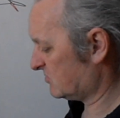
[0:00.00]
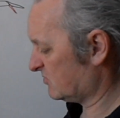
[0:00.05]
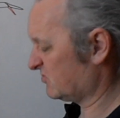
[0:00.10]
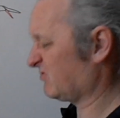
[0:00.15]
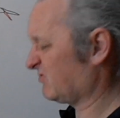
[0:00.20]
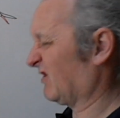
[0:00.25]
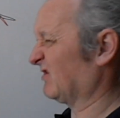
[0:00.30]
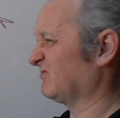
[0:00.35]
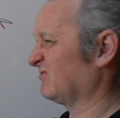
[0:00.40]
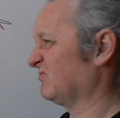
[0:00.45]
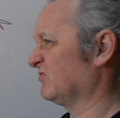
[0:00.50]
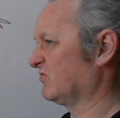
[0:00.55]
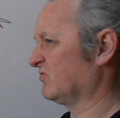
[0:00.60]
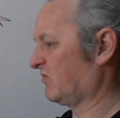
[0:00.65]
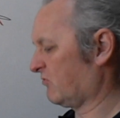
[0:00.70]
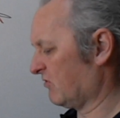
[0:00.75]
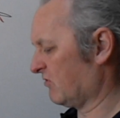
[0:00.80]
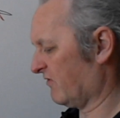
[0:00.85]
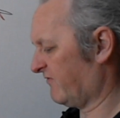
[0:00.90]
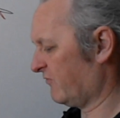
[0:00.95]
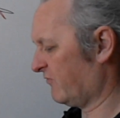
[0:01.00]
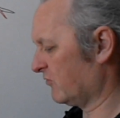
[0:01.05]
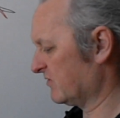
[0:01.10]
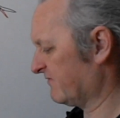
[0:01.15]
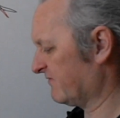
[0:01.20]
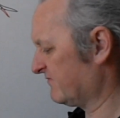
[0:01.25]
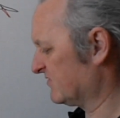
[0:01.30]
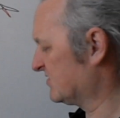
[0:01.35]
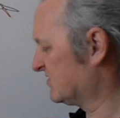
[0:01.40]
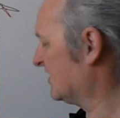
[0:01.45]
There's like 3 or 4
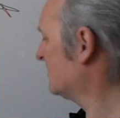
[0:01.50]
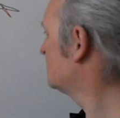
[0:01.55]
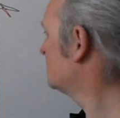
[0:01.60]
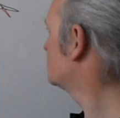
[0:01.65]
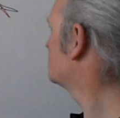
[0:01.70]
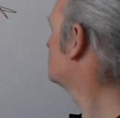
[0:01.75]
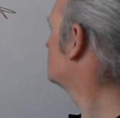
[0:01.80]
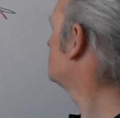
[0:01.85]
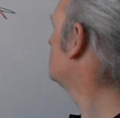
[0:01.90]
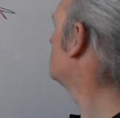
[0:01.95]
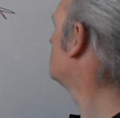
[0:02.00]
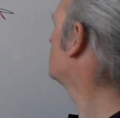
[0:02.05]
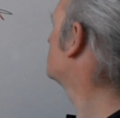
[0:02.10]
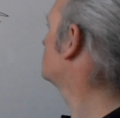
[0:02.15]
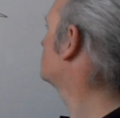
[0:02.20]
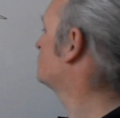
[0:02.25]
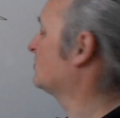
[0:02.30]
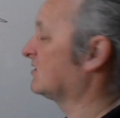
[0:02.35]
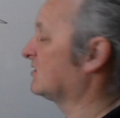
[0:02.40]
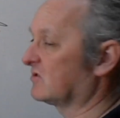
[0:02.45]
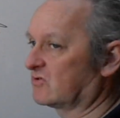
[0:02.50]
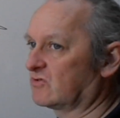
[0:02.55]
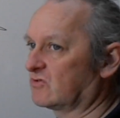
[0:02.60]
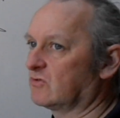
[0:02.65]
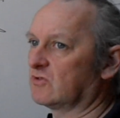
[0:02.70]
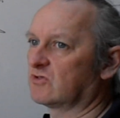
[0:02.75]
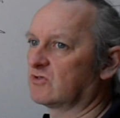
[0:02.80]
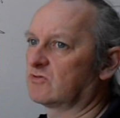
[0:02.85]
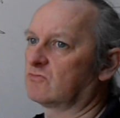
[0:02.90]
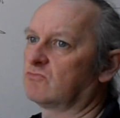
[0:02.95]
different settings. You know, well,
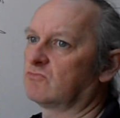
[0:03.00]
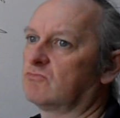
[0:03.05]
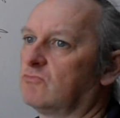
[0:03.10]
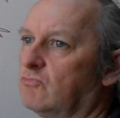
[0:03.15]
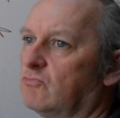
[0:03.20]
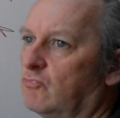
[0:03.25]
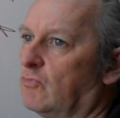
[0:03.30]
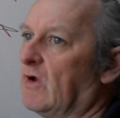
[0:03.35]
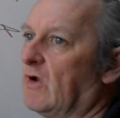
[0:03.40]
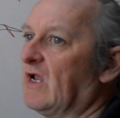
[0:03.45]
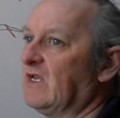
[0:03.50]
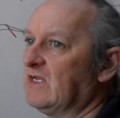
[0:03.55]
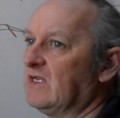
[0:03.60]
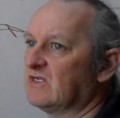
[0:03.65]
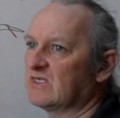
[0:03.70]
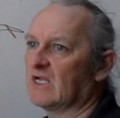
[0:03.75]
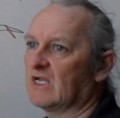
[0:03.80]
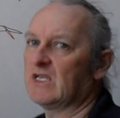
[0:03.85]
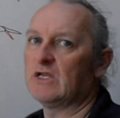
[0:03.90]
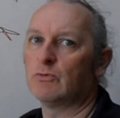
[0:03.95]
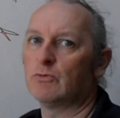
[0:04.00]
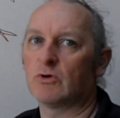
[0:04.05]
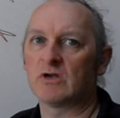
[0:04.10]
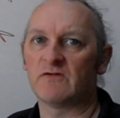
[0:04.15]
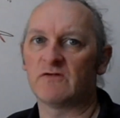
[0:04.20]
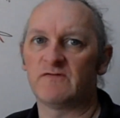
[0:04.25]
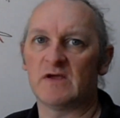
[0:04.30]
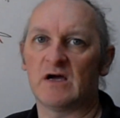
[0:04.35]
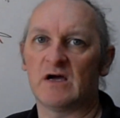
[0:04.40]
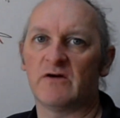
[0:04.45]
there's any setting you want
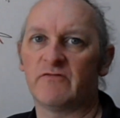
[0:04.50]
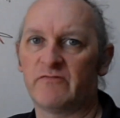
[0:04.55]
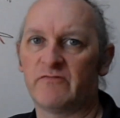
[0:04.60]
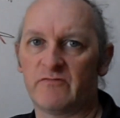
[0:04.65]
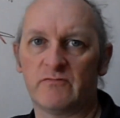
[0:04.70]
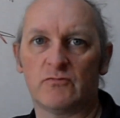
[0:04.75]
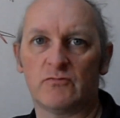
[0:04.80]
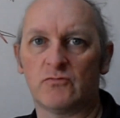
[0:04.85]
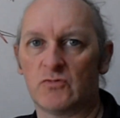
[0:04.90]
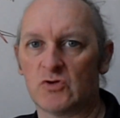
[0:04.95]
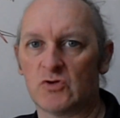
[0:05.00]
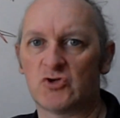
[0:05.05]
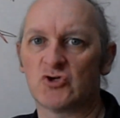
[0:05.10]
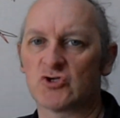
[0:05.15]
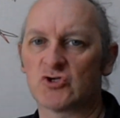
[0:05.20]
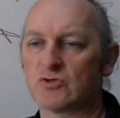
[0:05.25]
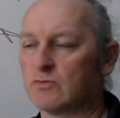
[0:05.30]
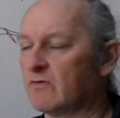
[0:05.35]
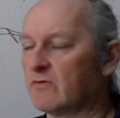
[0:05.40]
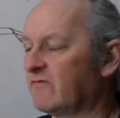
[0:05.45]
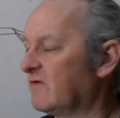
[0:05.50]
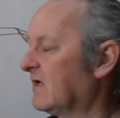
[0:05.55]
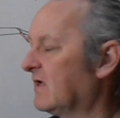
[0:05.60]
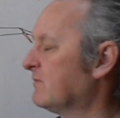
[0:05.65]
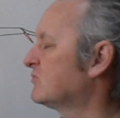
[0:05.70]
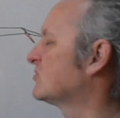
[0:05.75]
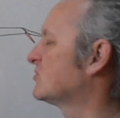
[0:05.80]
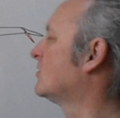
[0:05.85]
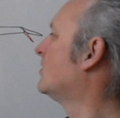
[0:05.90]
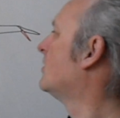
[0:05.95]
if you have adjustable
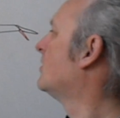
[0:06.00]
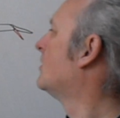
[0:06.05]
flaps.